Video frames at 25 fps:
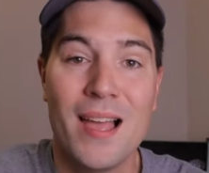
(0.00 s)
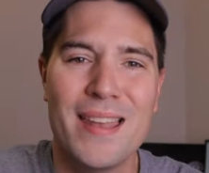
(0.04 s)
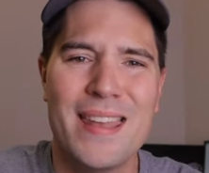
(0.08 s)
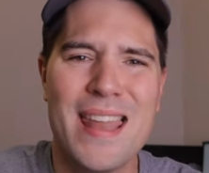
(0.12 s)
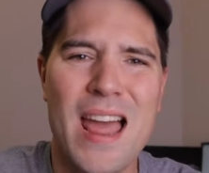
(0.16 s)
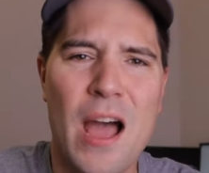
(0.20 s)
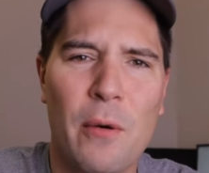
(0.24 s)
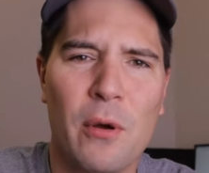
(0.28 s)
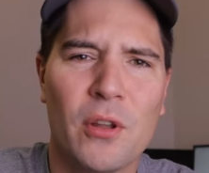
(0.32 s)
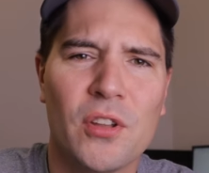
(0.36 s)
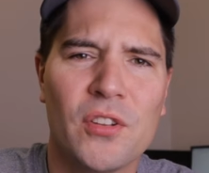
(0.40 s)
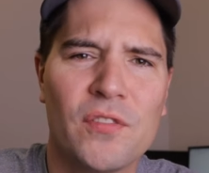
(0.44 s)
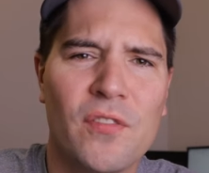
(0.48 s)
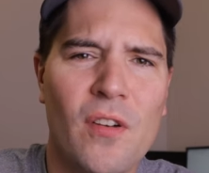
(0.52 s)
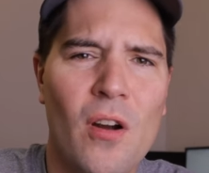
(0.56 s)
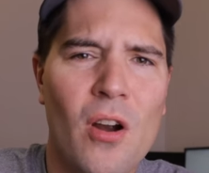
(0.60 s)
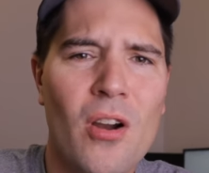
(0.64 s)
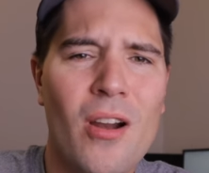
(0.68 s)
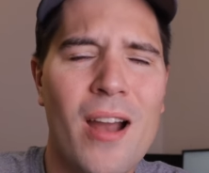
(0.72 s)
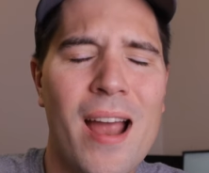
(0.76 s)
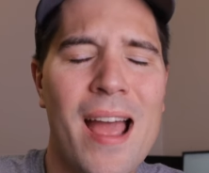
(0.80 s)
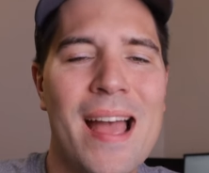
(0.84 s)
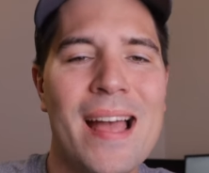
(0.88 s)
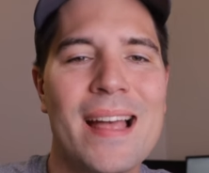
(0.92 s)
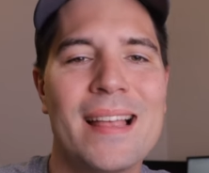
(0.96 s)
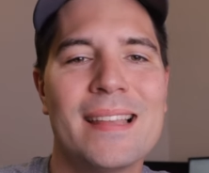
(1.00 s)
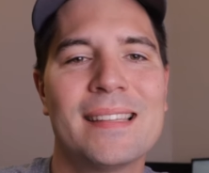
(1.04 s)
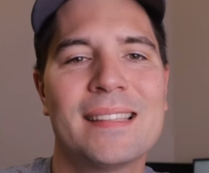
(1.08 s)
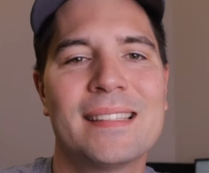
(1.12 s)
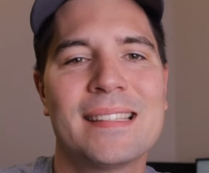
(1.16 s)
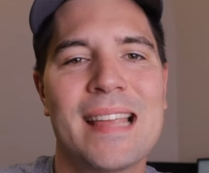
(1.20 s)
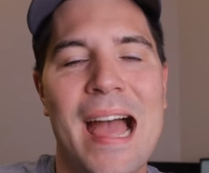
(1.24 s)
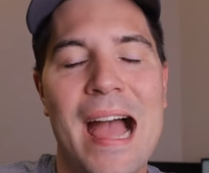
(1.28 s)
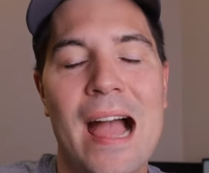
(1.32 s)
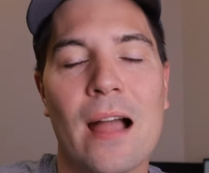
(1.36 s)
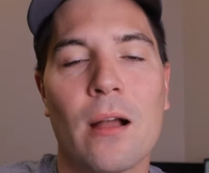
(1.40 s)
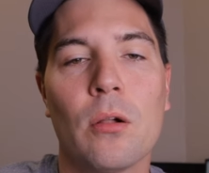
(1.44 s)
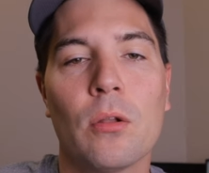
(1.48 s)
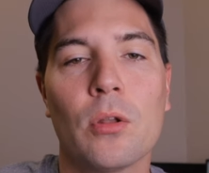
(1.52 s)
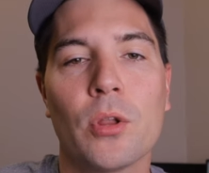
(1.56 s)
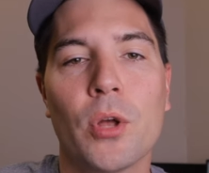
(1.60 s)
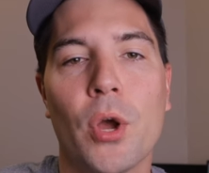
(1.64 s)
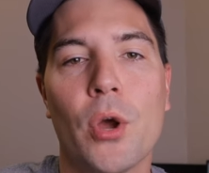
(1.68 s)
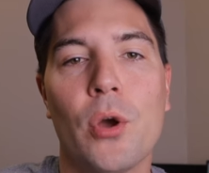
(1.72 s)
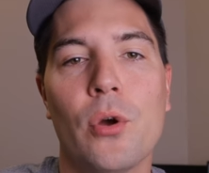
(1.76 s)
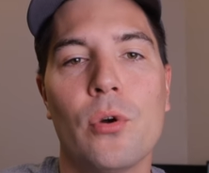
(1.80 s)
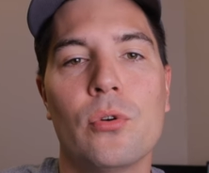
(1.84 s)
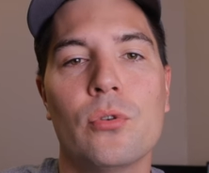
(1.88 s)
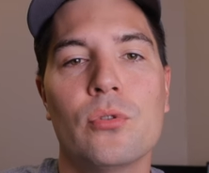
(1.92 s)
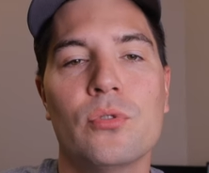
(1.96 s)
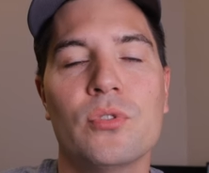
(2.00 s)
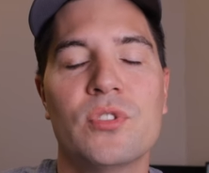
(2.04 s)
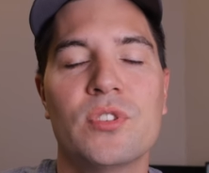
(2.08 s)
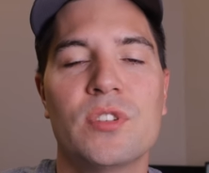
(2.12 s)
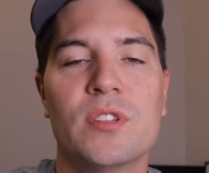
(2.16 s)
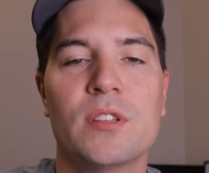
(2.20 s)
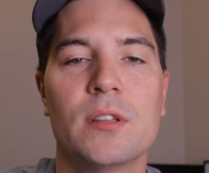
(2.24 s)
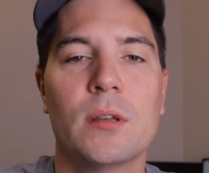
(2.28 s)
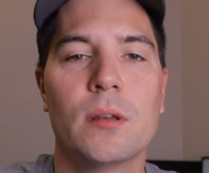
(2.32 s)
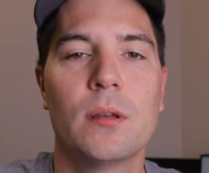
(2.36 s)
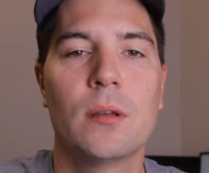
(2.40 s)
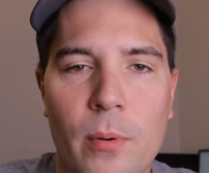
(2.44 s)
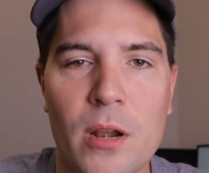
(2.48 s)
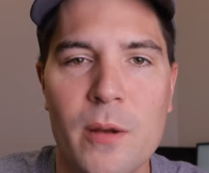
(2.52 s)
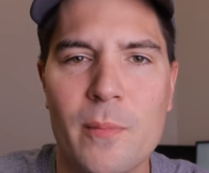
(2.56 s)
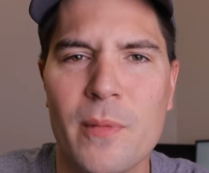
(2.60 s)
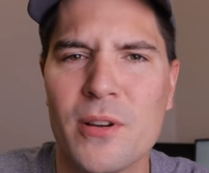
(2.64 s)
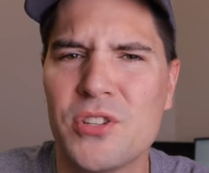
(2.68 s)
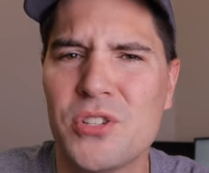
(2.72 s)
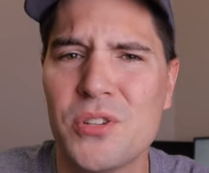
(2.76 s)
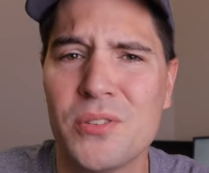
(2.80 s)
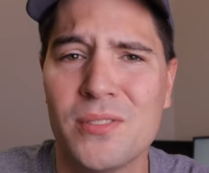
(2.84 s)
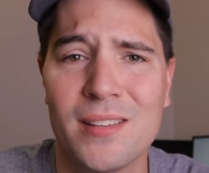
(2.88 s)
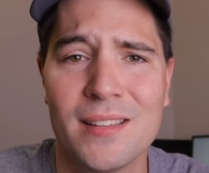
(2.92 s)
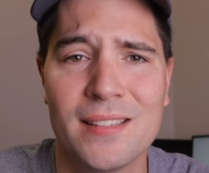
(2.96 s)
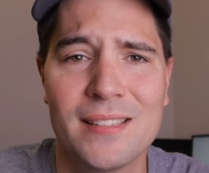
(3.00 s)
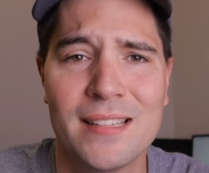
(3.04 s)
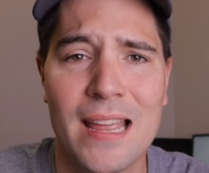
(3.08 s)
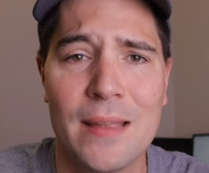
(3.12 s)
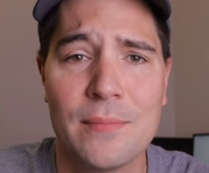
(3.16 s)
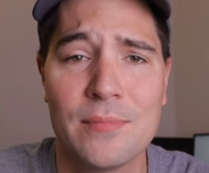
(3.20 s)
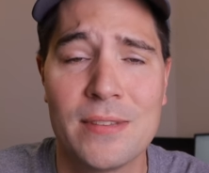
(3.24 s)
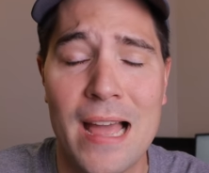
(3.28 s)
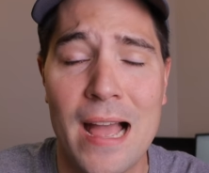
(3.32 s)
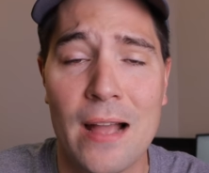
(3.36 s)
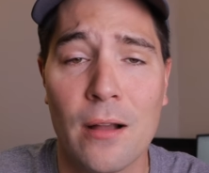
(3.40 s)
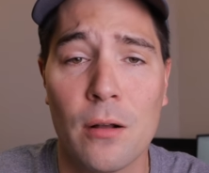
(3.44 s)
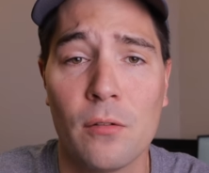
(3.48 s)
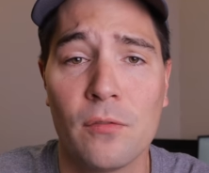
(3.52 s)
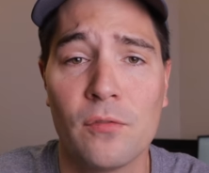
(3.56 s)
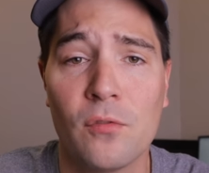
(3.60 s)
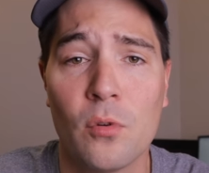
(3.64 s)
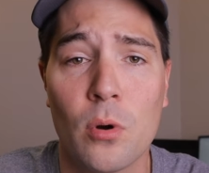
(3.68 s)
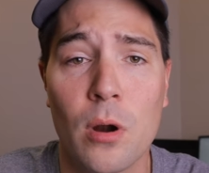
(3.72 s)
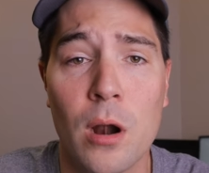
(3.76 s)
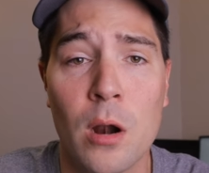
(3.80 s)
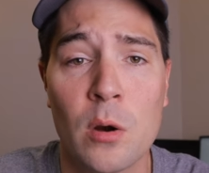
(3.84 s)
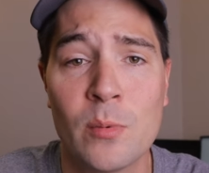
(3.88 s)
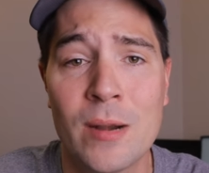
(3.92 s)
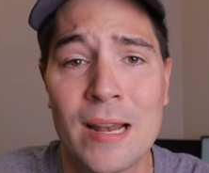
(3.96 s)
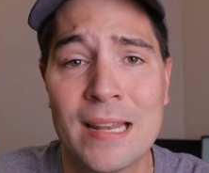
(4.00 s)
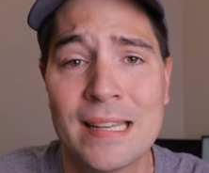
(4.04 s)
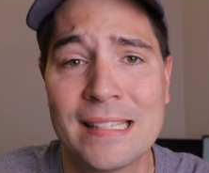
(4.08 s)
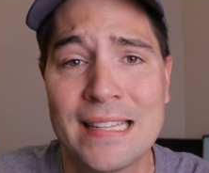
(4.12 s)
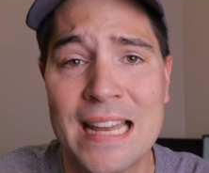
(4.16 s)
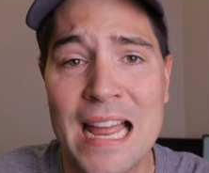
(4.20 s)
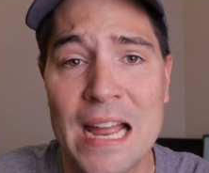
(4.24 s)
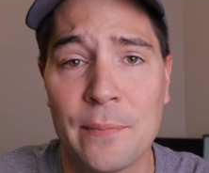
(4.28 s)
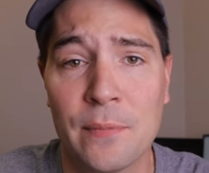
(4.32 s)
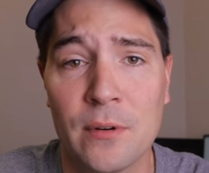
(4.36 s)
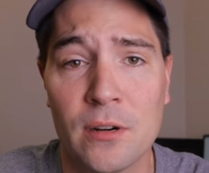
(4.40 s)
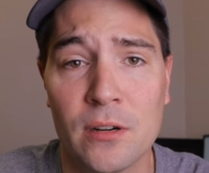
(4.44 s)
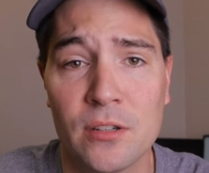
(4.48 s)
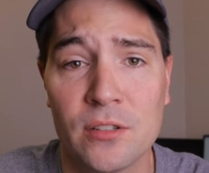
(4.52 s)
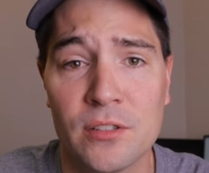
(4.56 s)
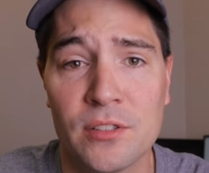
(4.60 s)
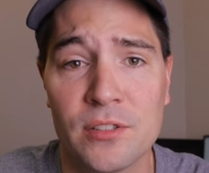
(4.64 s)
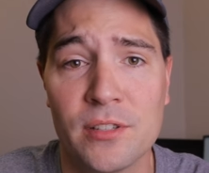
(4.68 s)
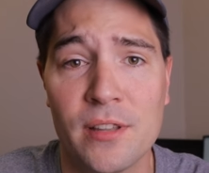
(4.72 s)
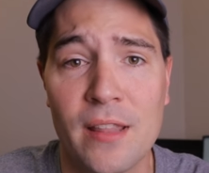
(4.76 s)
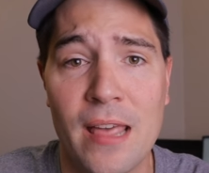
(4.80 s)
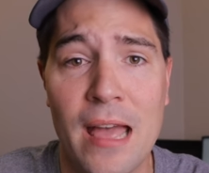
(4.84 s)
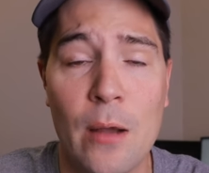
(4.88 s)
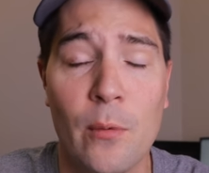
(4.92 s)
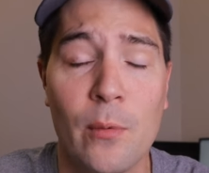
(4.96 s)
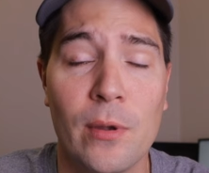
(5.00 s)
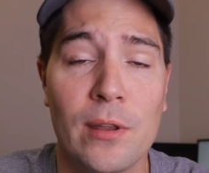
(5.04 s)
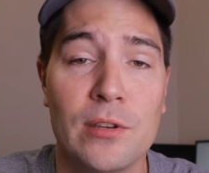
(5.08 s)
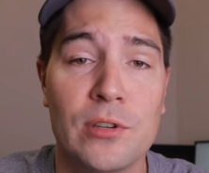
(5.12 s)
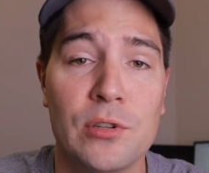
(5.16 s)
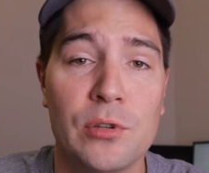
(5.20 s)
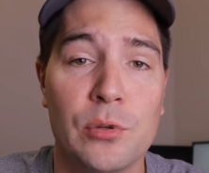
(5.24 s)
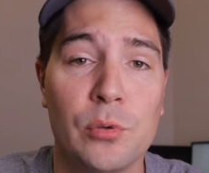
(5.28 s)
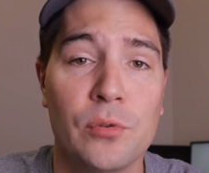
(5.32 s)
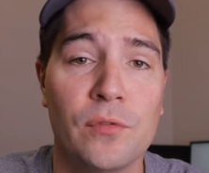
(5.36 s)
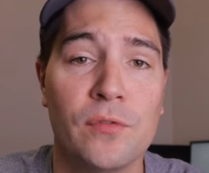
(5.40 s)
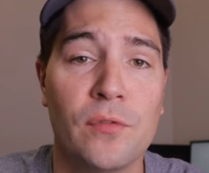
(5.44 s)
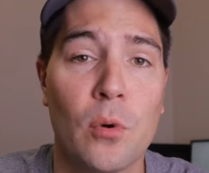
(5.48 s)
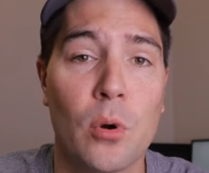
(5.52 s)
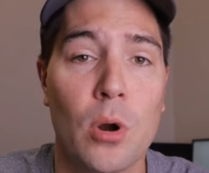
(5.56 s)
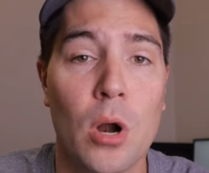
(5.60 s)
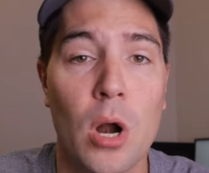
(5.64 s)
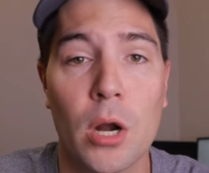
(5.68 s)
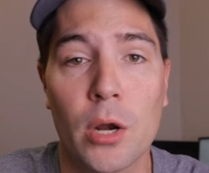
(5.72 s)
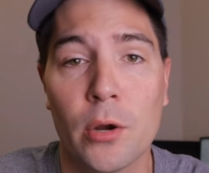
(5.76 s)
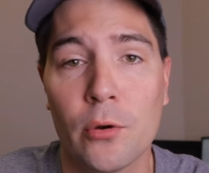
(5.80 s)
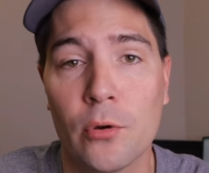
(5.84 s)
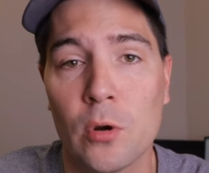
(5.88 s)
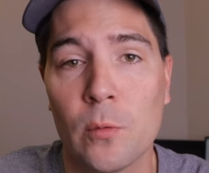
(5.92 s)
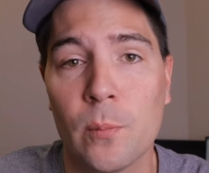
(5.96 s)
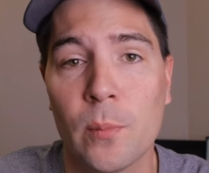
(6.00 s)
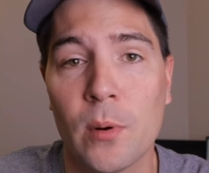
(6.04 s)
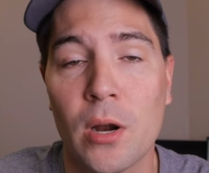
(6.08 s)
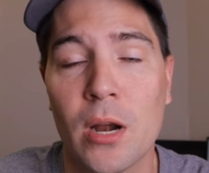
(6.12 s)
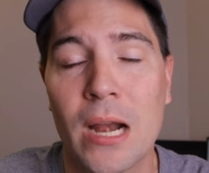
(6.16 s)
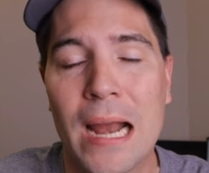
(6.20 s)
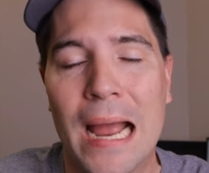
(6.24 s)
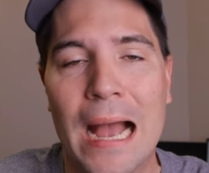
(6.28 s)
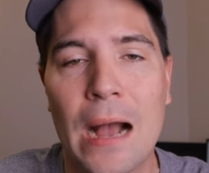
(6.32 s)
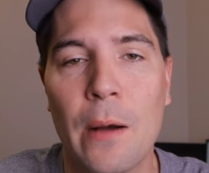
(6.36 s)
Now, as far as tackle goes, we pretty much use the same tackle for our red snappers that we do for our grouper.